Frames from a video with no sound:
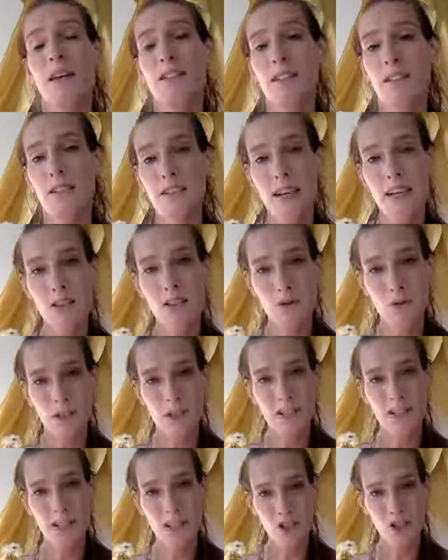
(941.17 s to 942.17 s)
the
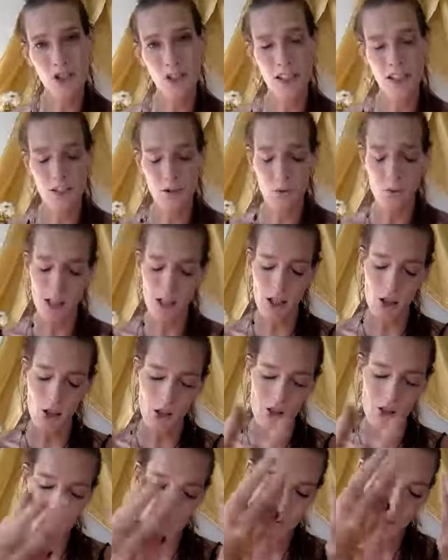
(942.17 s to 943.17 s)
tantric teachings we
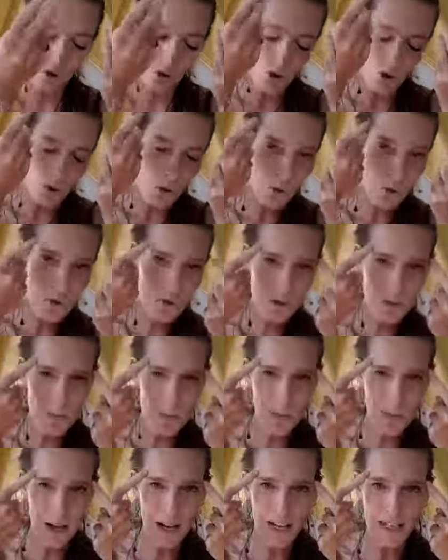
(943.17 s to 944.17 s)
learn to use the
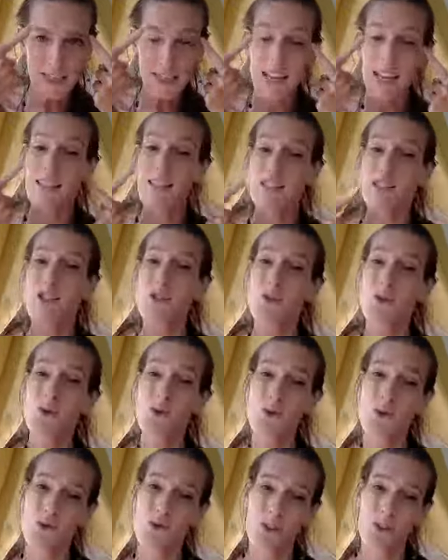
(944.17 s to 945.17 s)
mind as a
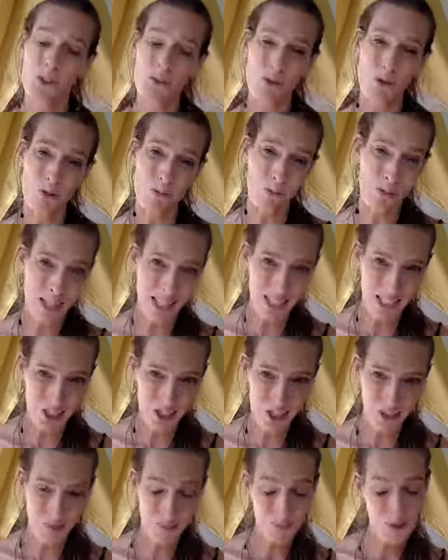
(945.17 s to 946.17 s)
tool to feel more pleasure.